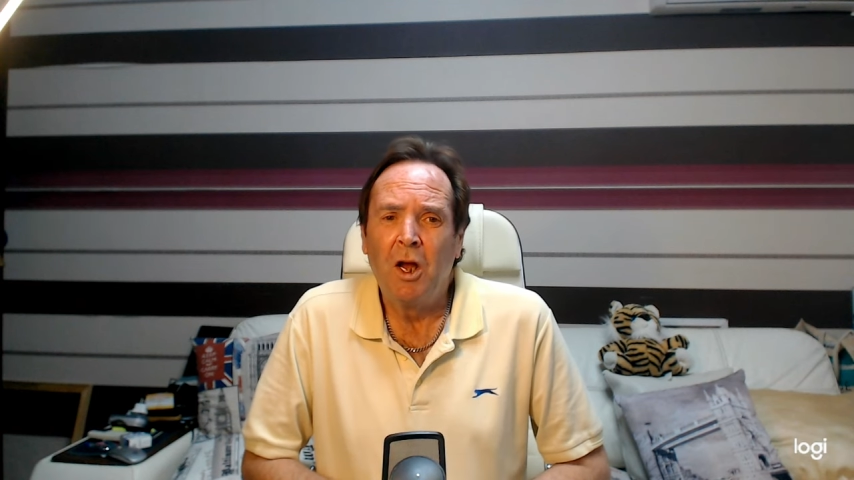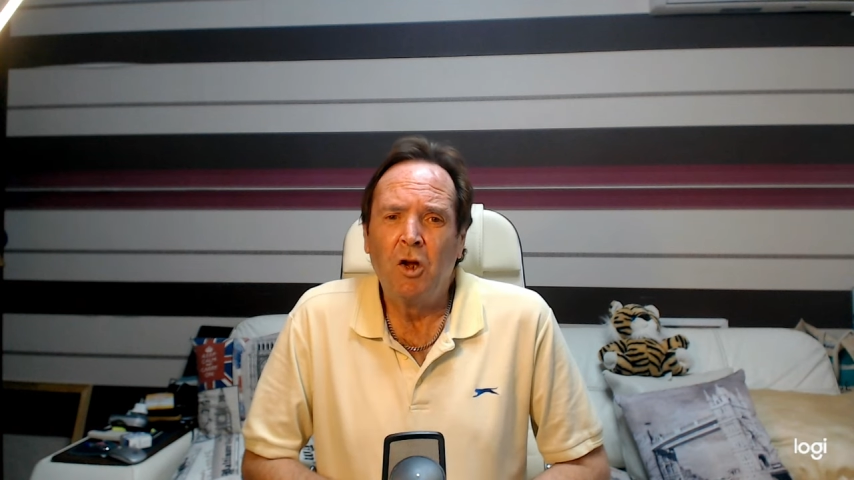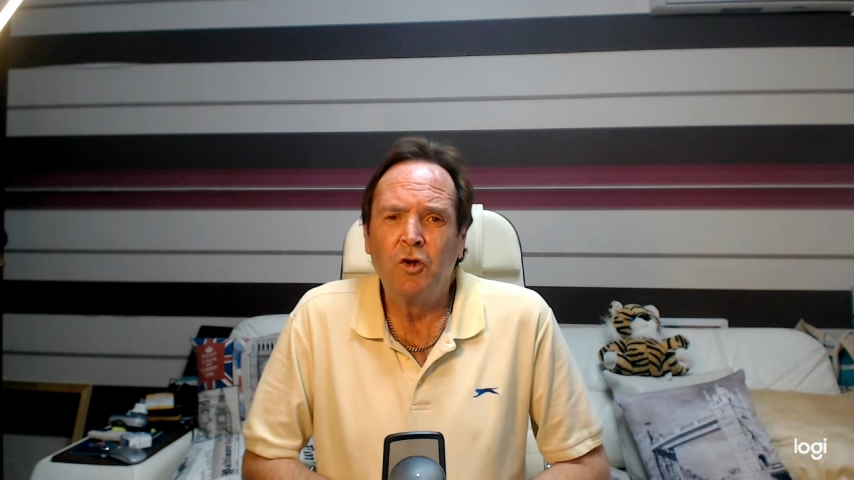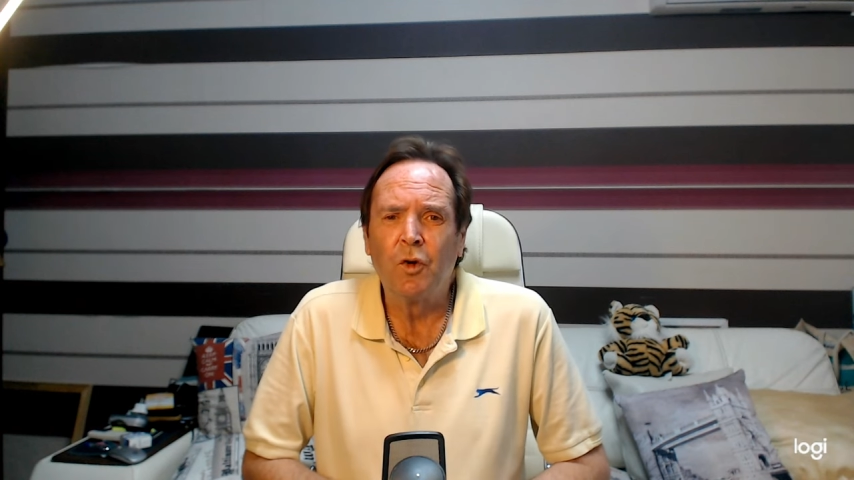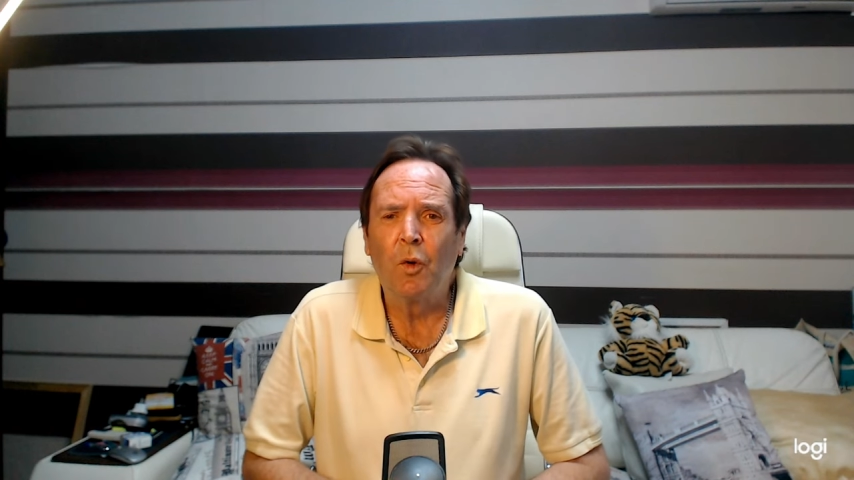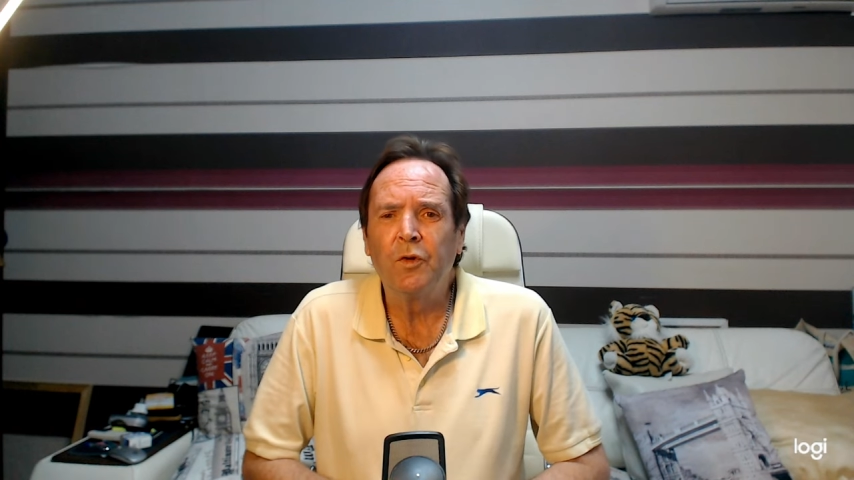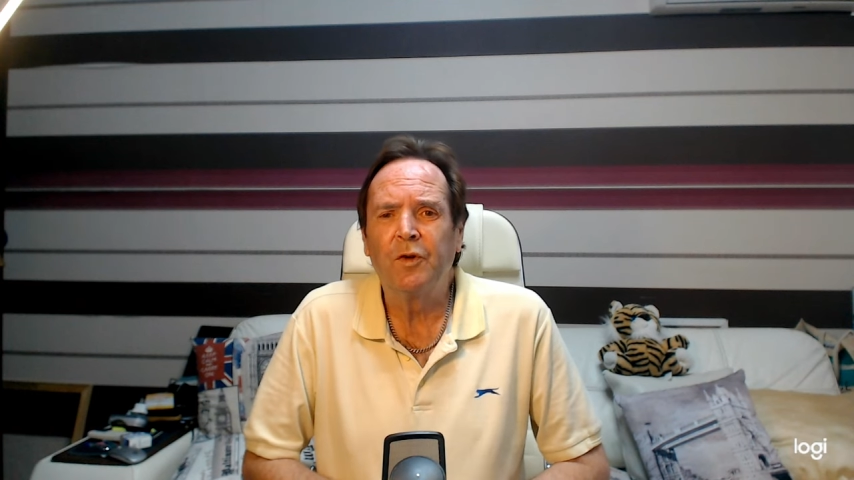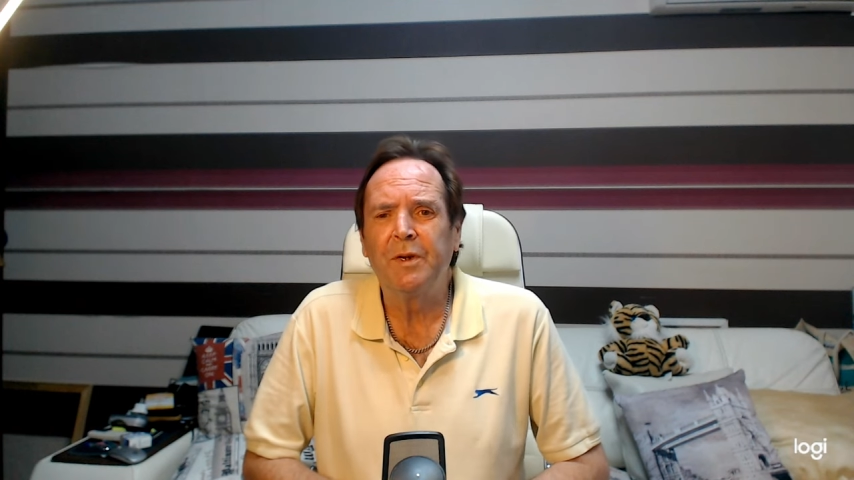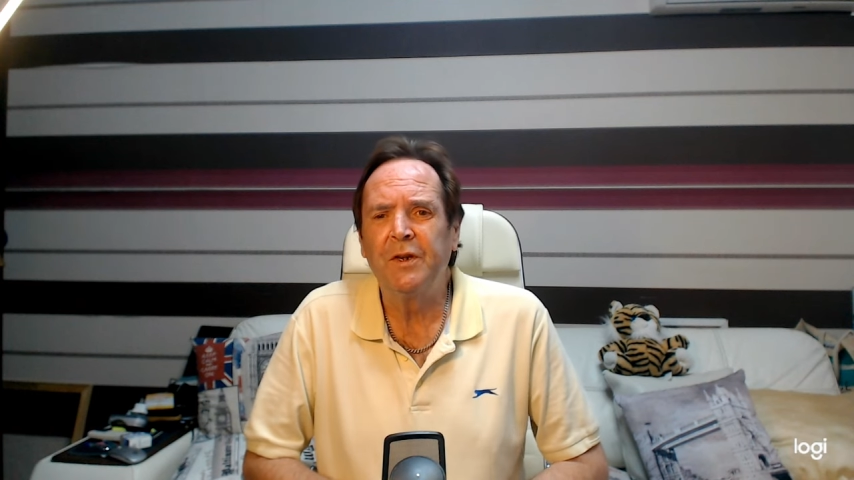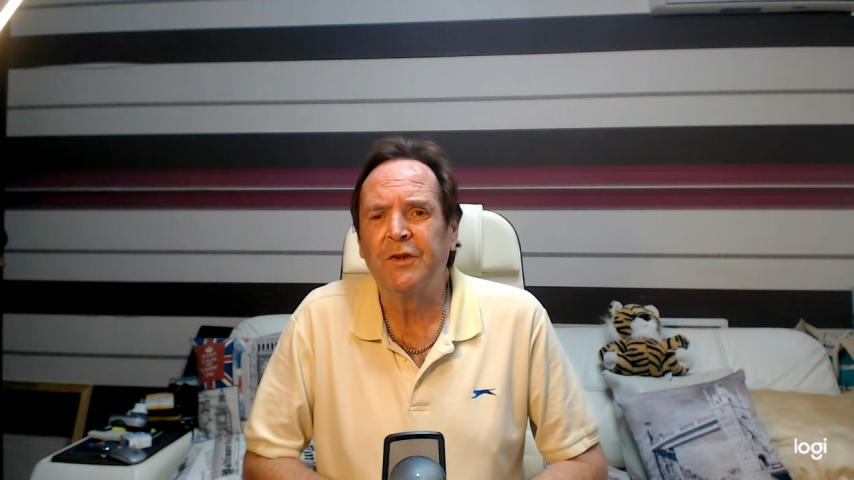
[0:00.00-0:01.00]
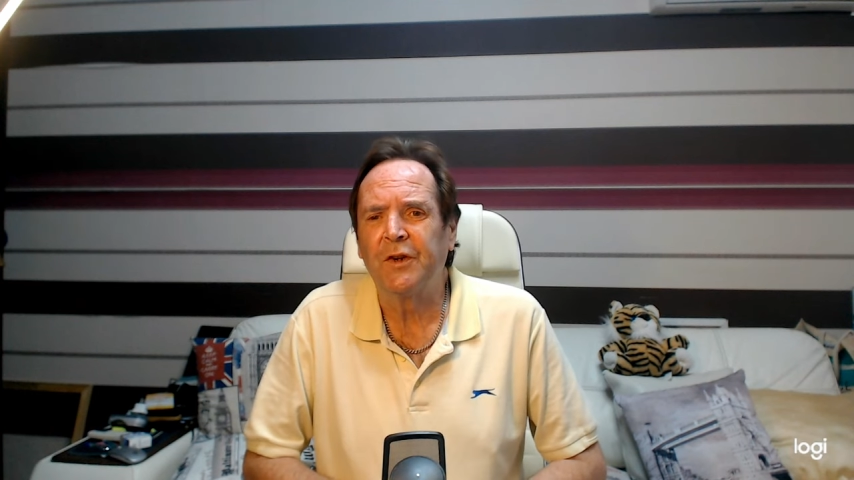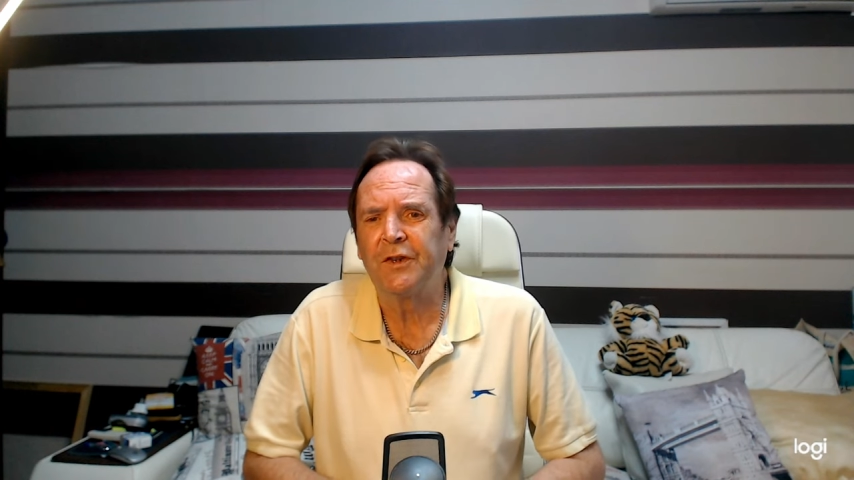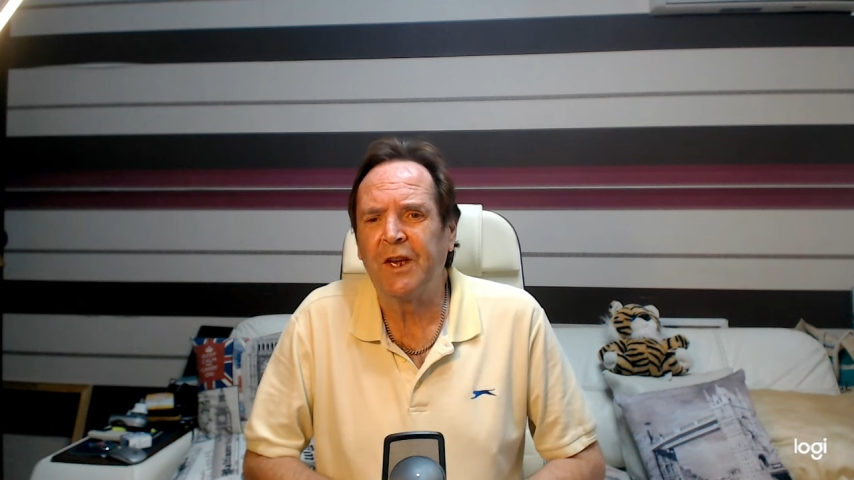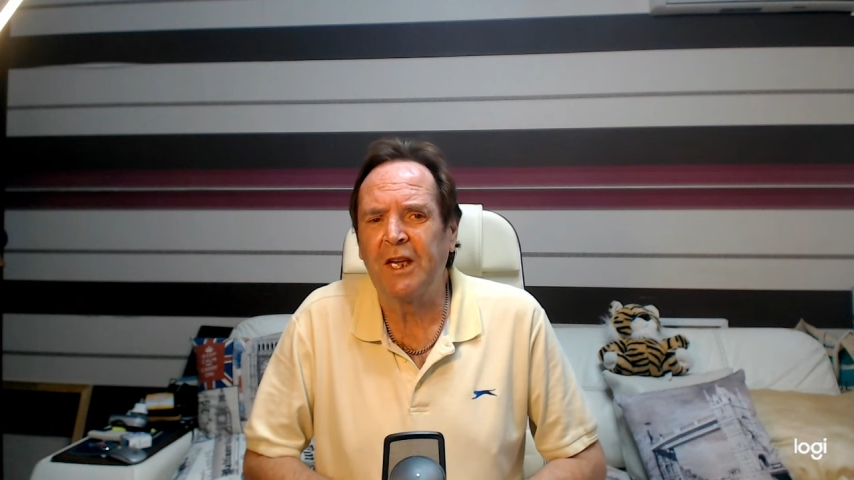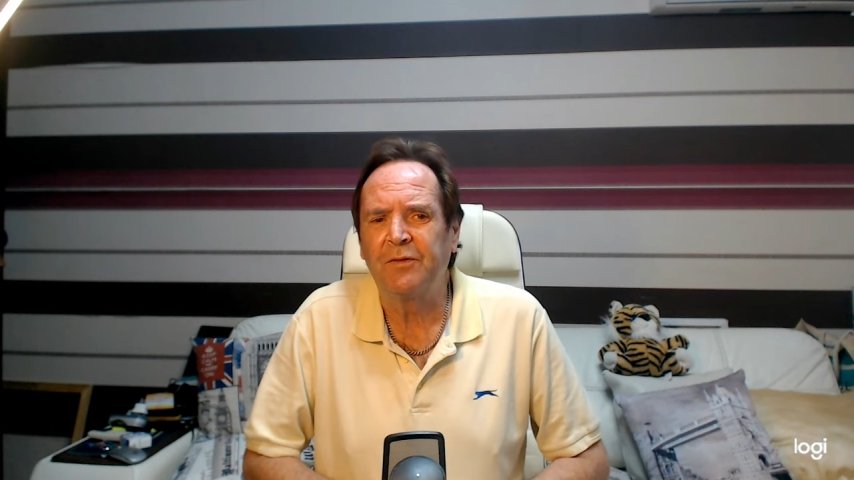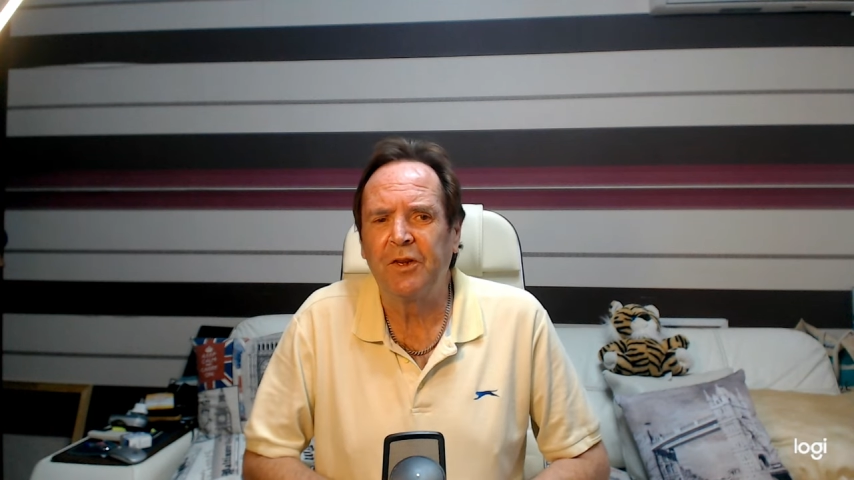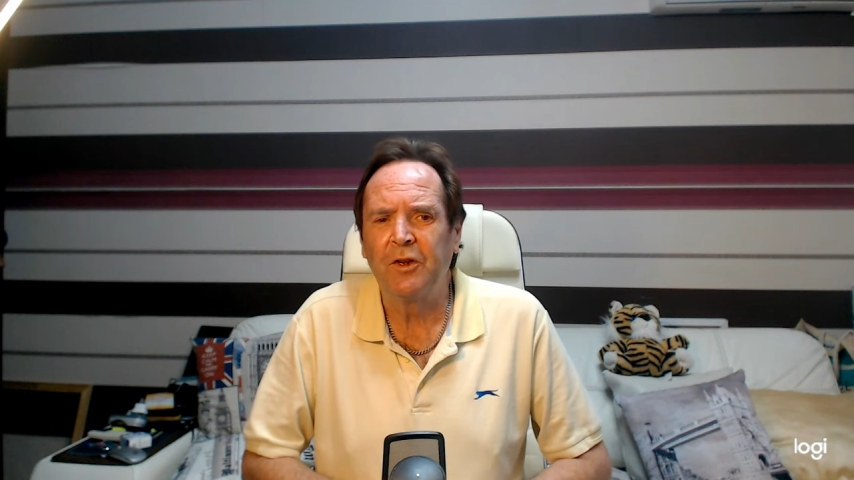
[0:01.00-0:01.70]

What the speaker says: drones have been successfully